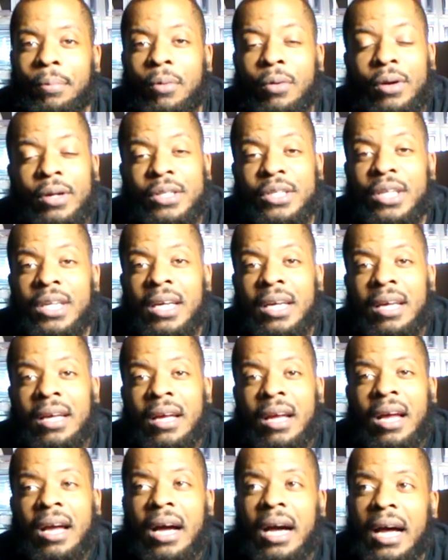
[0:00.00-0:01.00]
porch.
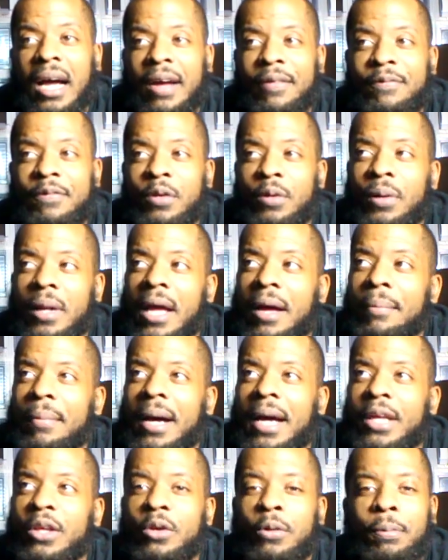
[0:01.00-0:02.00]
I filled out
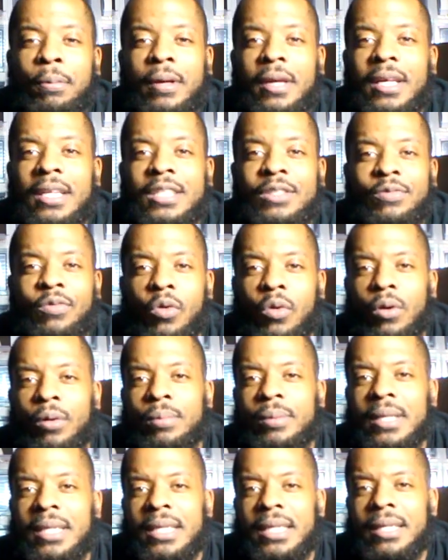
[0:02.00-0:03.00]
my UPS
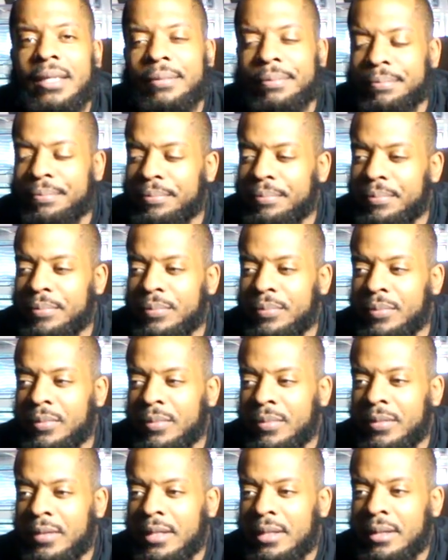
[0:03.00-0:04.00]
form thing
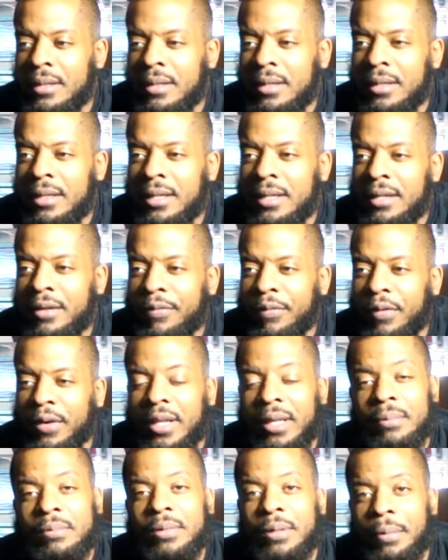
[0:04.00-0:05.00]

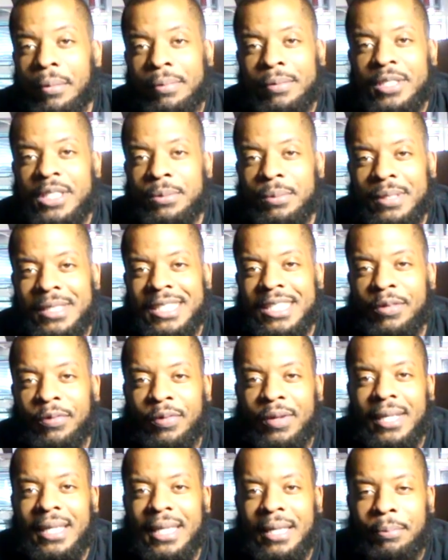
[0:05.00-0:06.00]
for them to
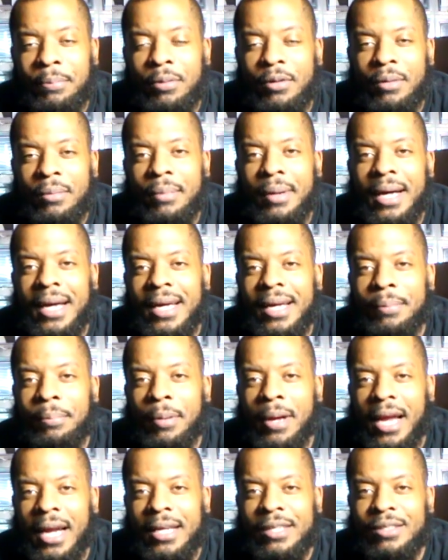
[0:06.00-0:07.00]
specifically put my
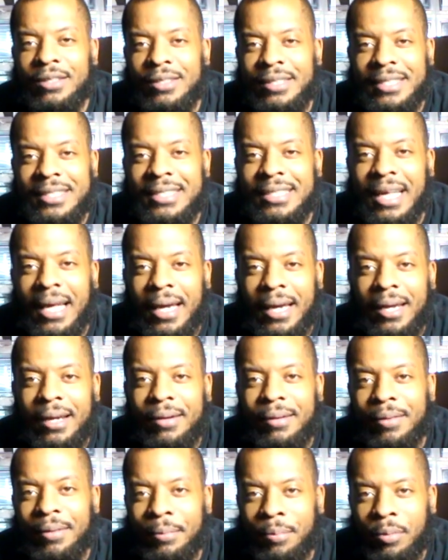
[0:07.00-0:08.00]
package on the side
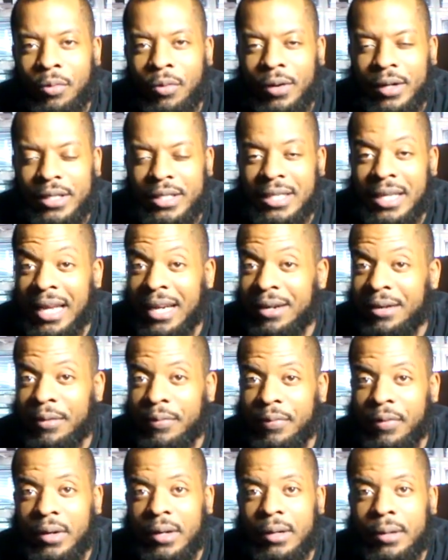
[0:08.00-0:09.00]
of the porch, not on
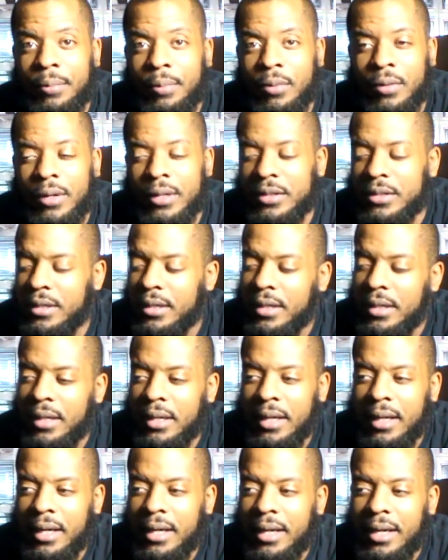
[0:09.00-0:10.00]
the front of the porch.
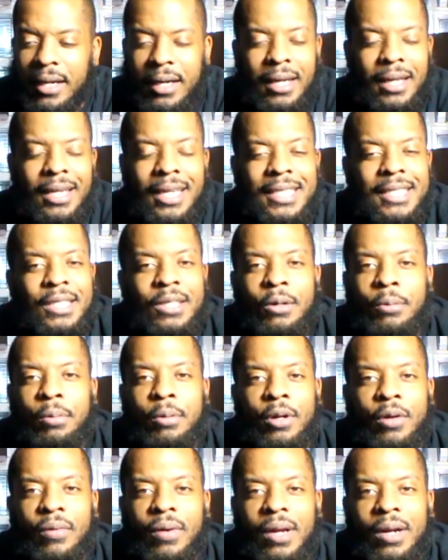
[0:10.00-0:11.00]
And they still
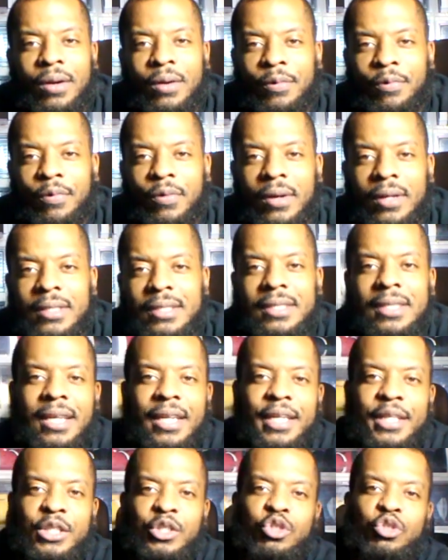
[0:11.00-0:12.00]
put it right on the front,
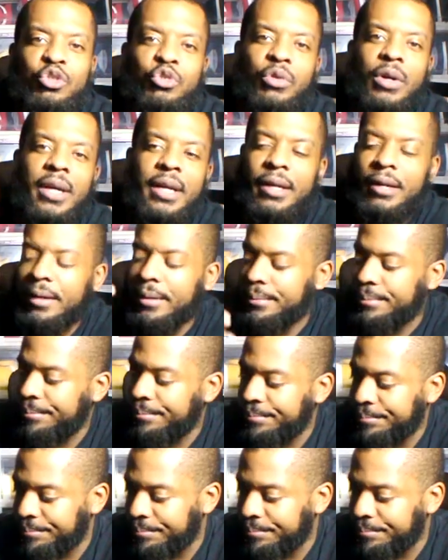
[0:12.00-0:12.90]
standing straight up.